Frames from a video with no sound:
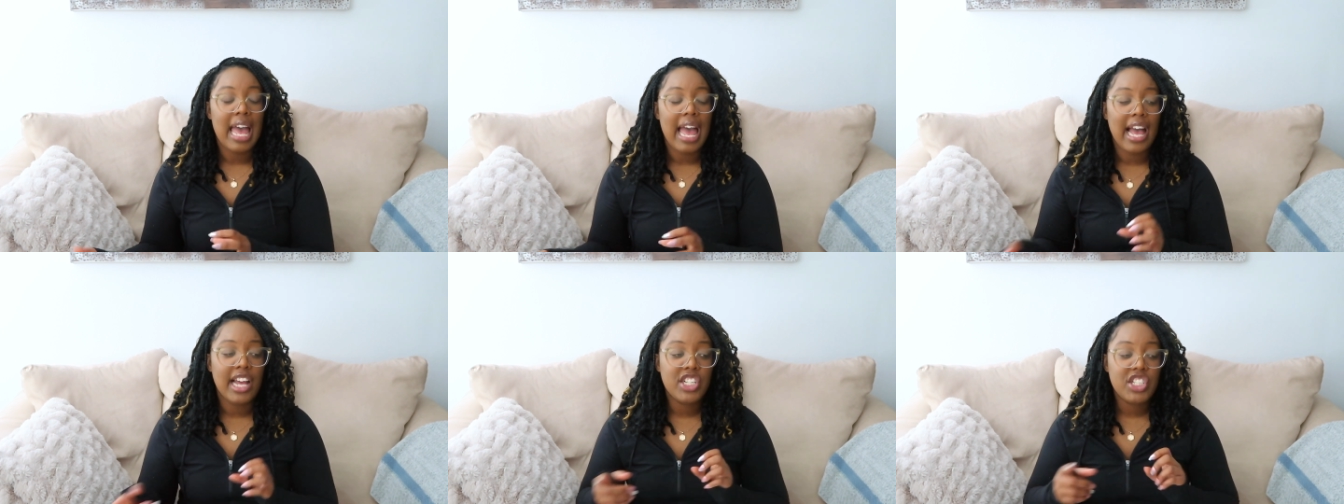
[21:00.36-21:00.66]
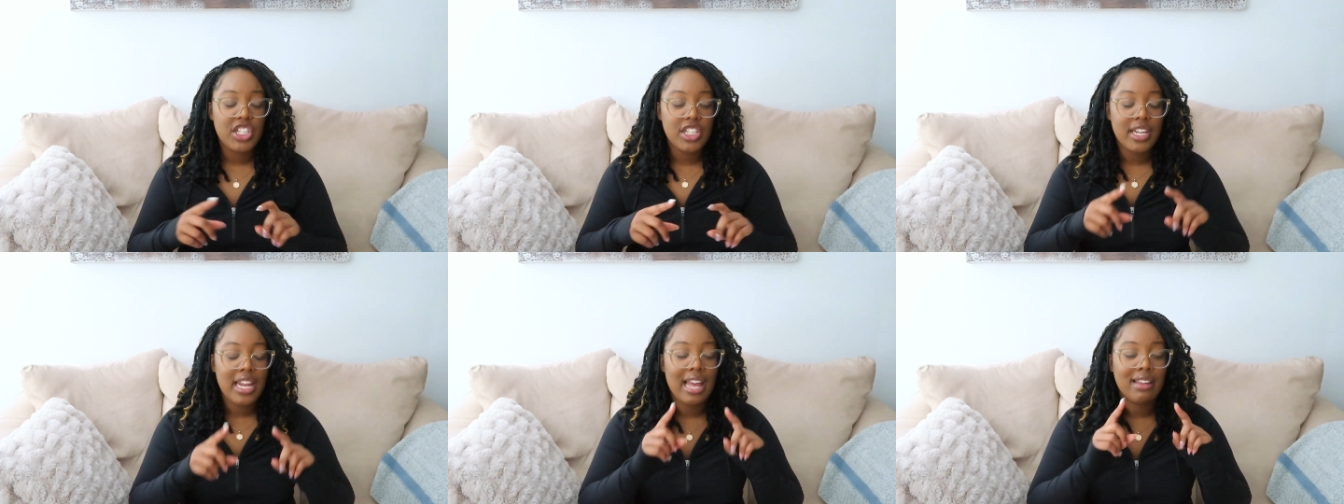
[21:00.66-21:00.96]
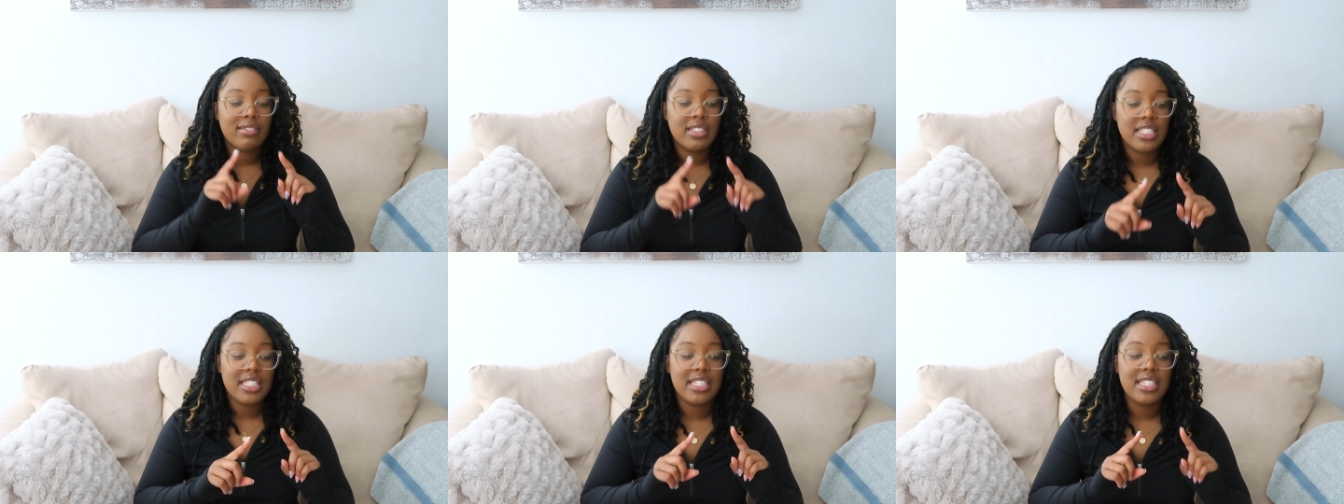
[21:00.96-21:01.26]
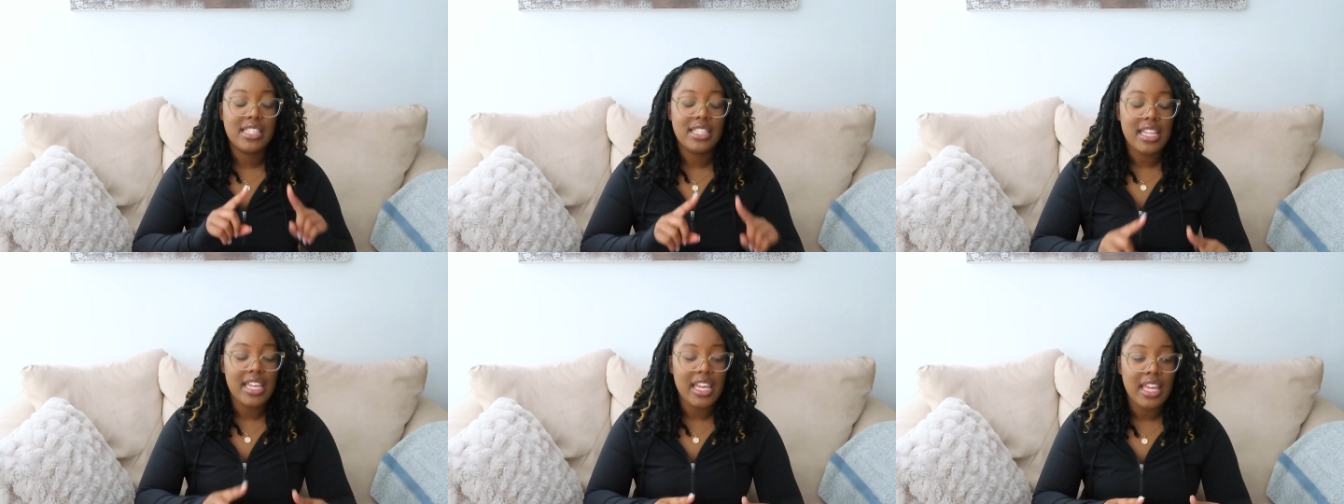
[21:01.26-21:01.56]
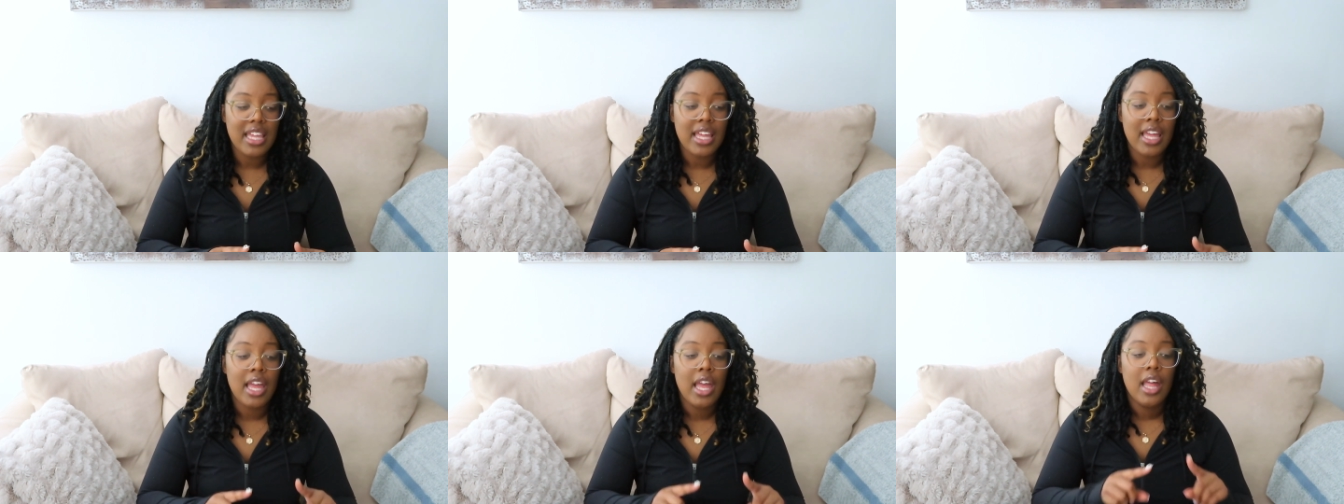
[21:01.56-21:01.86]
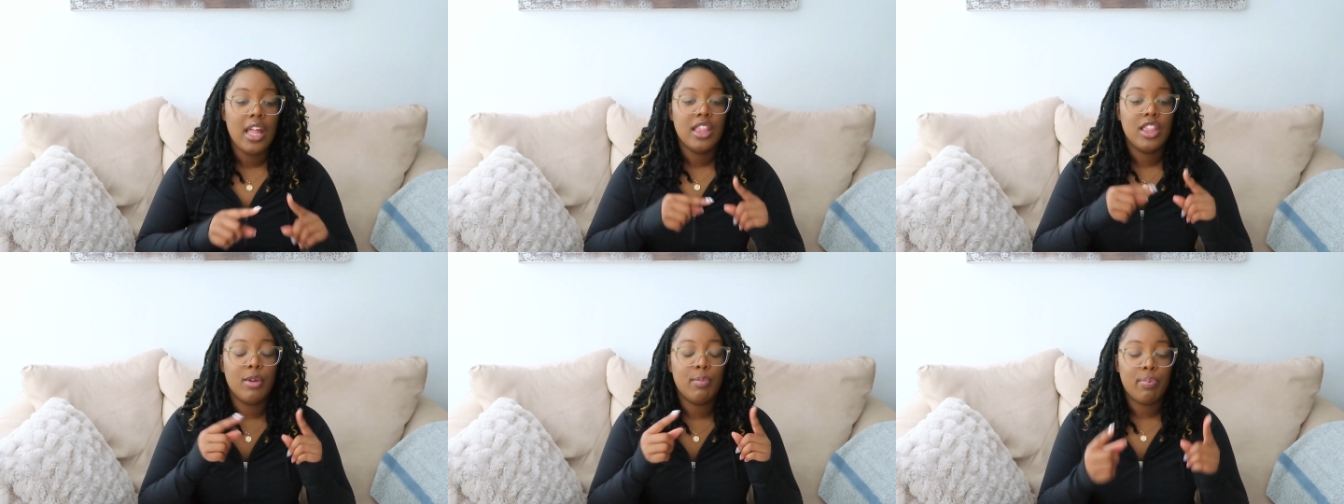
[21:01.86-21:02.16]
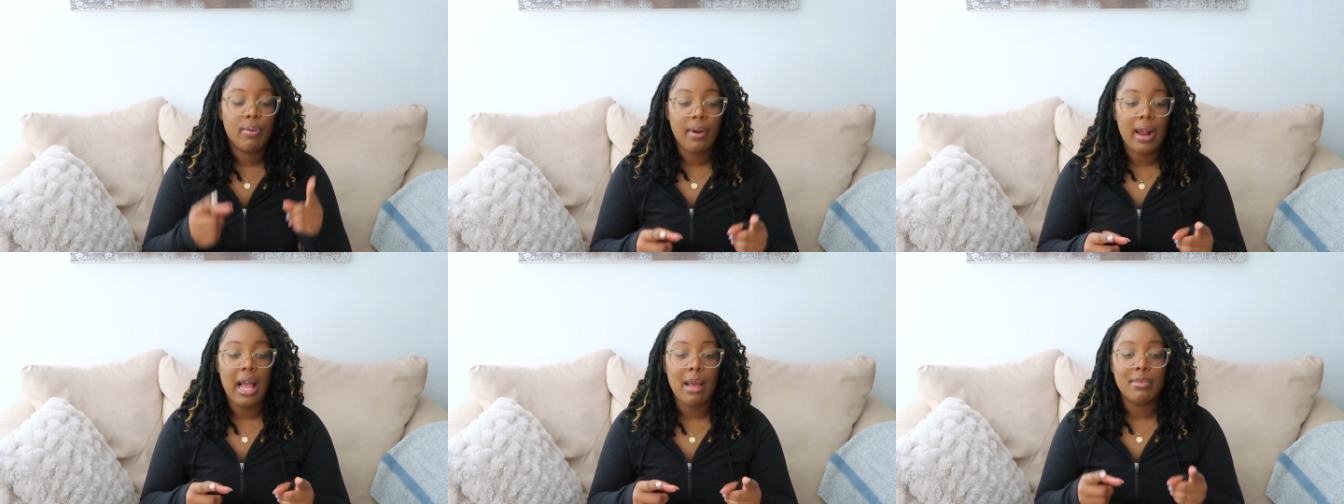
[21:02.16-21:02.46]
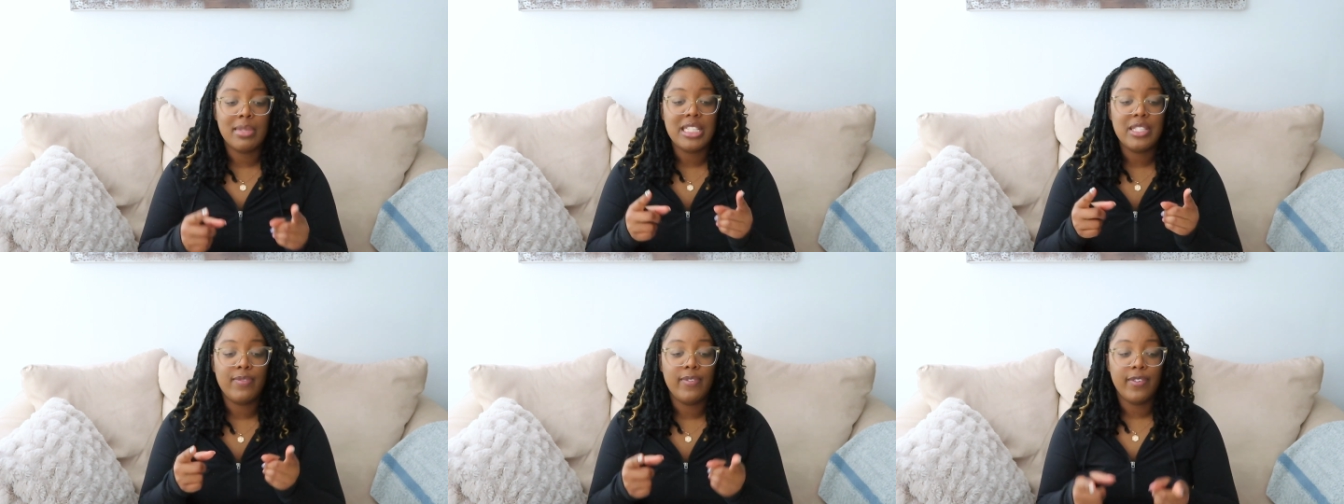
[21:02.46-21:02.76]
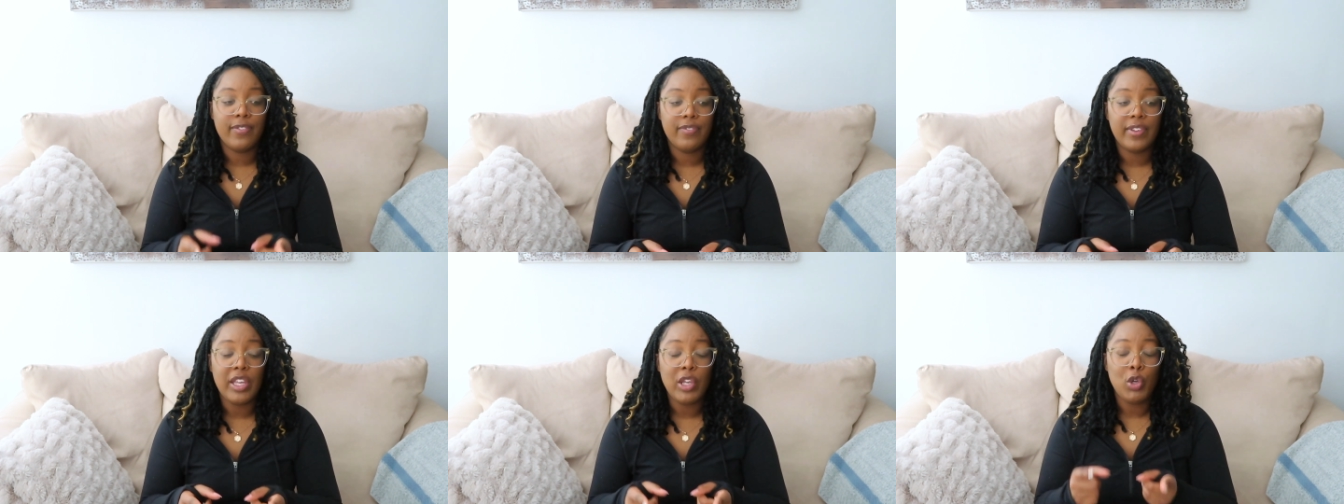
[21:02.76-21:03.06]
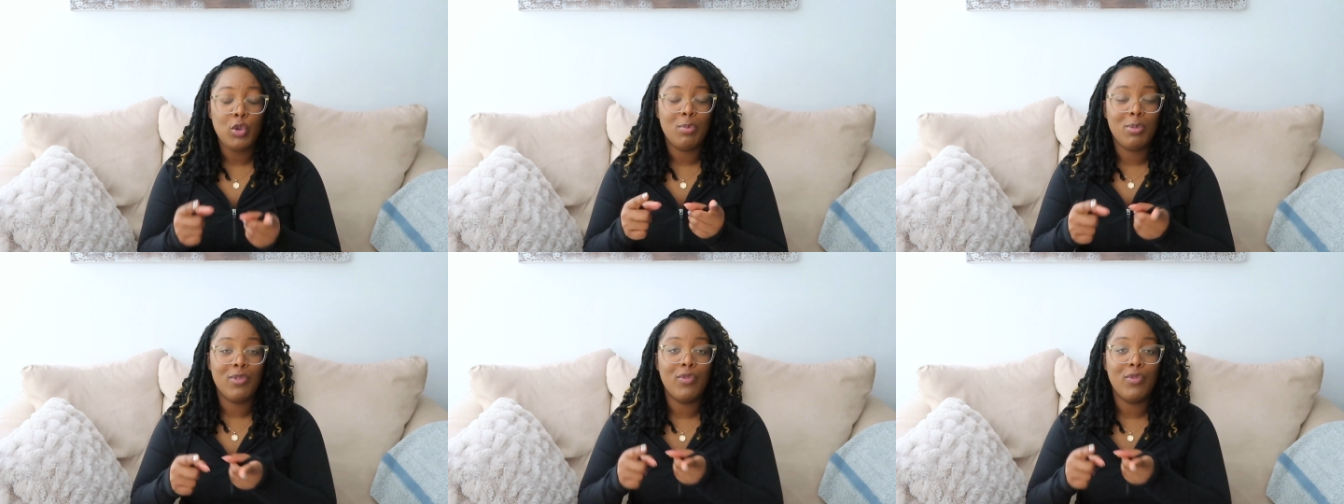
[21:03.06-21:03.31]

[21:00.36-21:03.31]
I shouldn't have to see the promise fulfilled